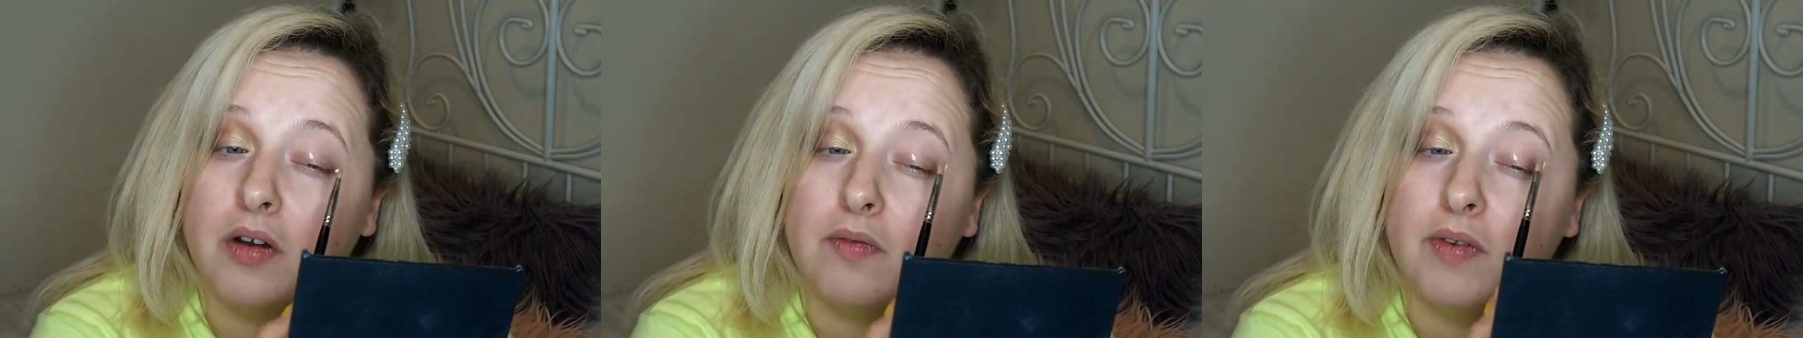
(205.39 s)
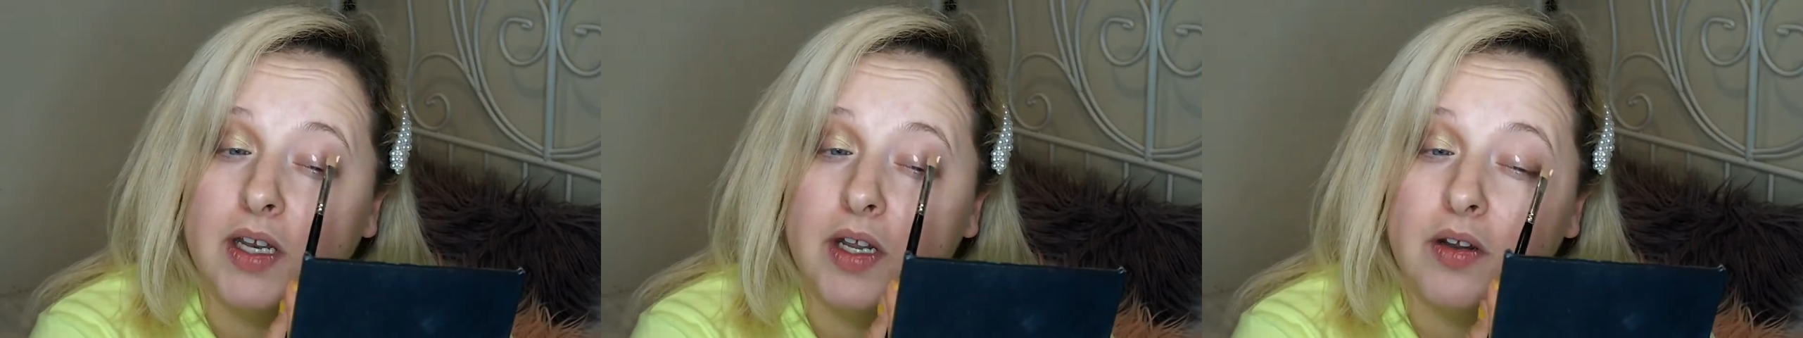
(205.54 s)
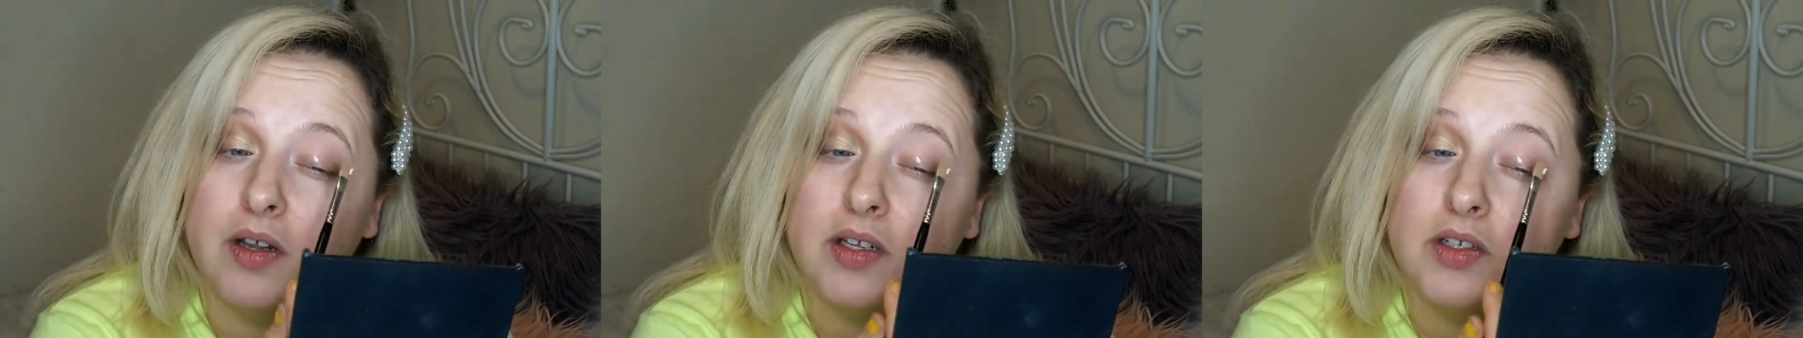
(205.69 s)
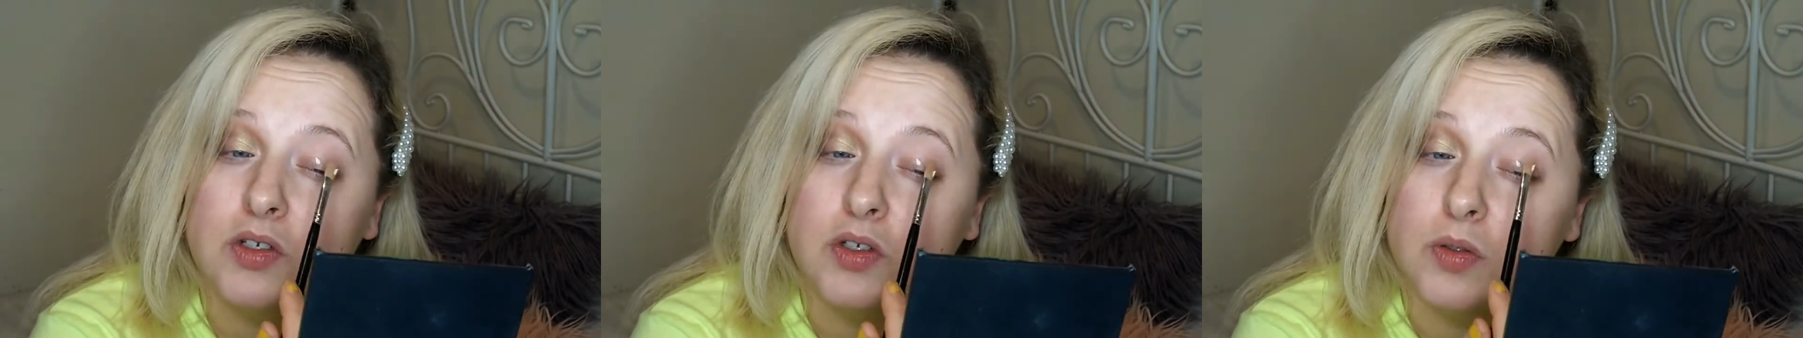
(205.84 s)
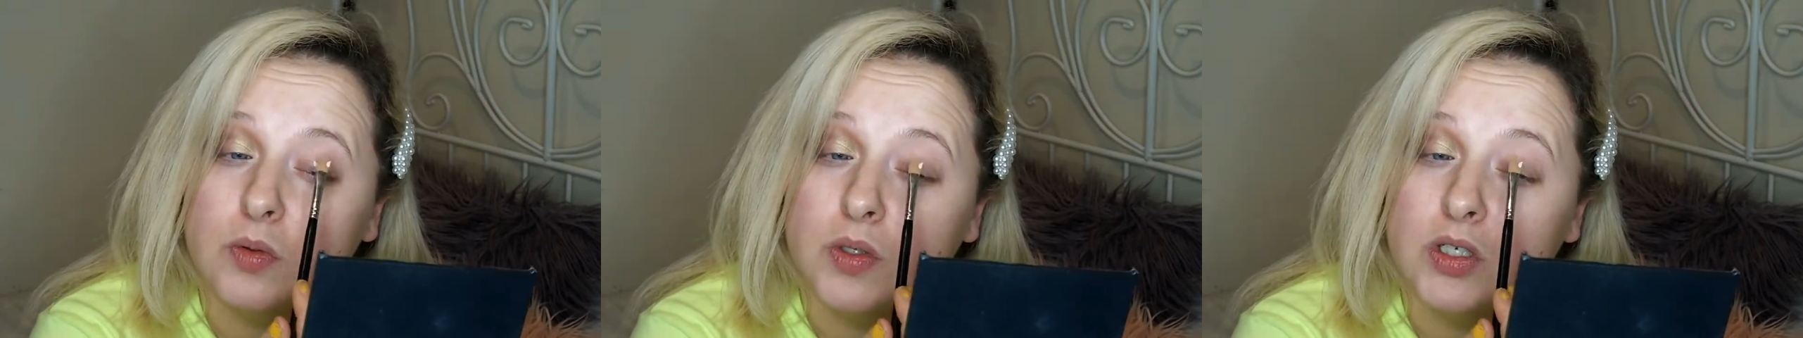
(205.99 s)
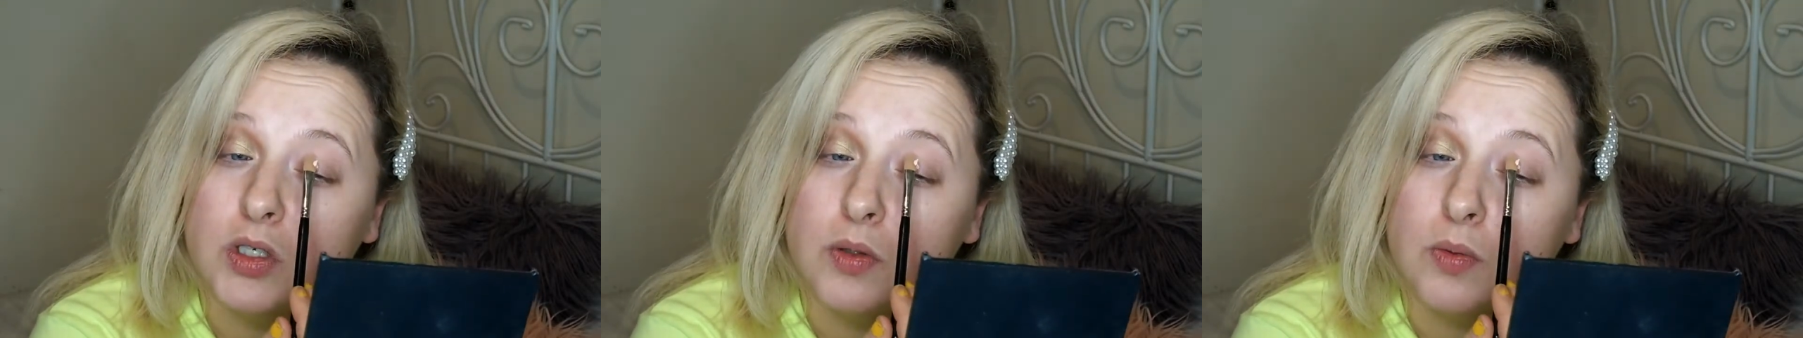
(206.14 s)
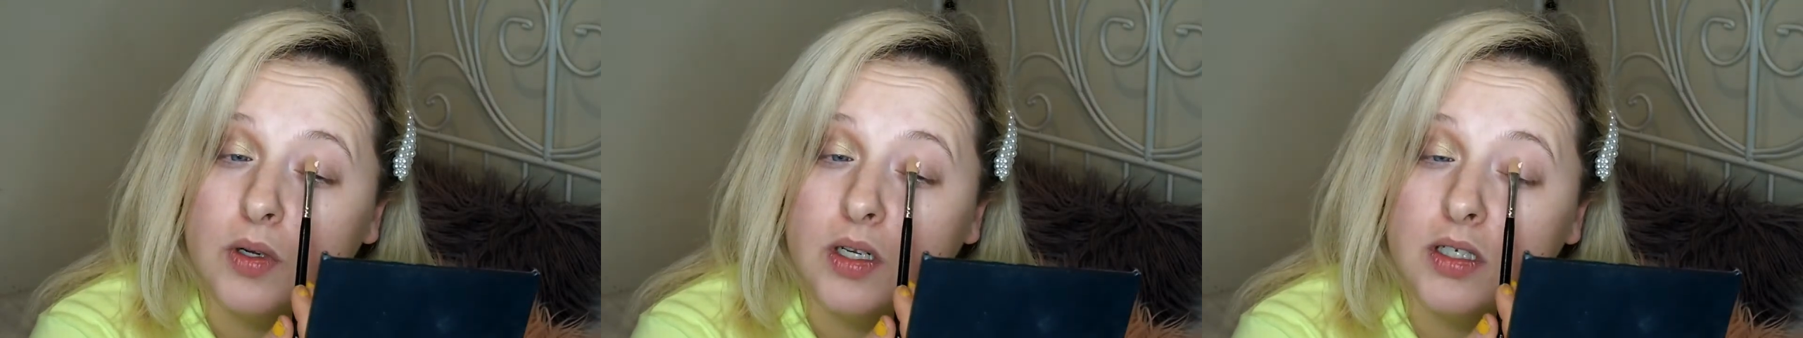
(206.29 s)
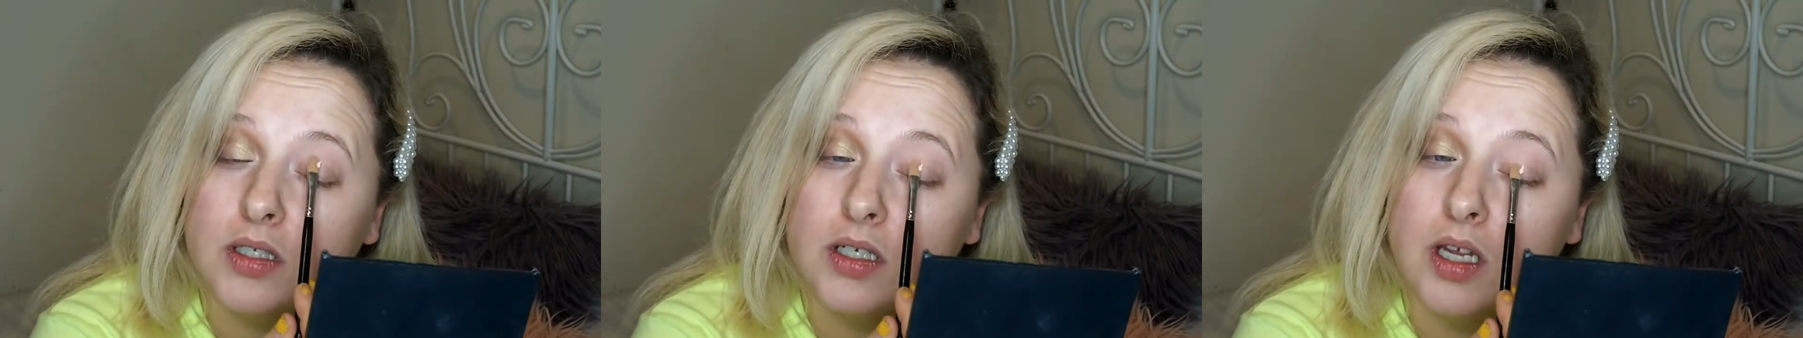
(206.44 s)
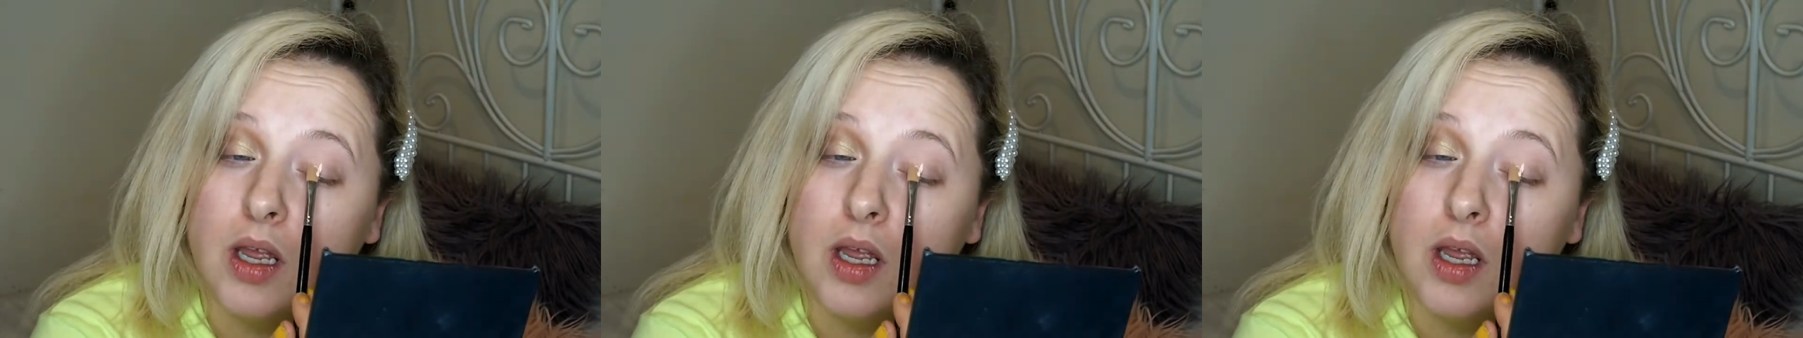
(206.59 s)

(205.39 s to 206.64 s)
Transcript: a video, that's just what you want.